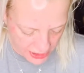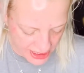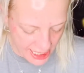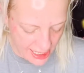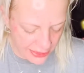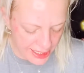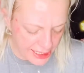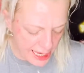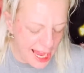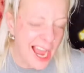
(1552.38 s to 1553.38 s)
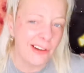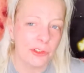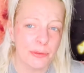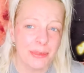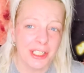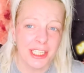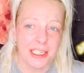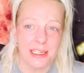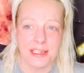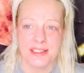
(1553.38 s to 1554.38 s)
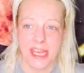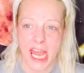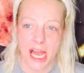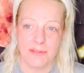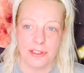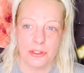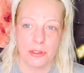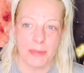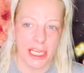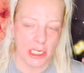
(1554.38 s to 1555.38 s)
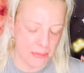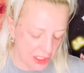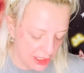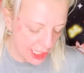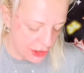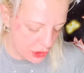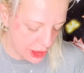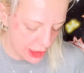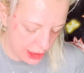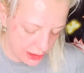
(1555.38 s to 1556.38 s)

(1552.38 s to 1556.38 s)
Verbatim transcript: I think everybody needs to have in their makeup collection,